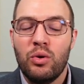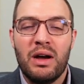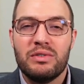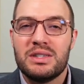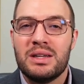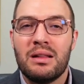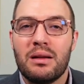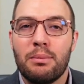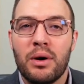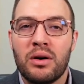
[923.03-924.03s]
You have a
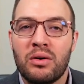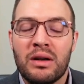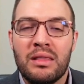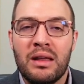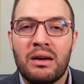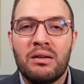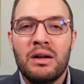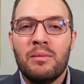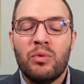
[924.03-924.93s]
silent partner in there.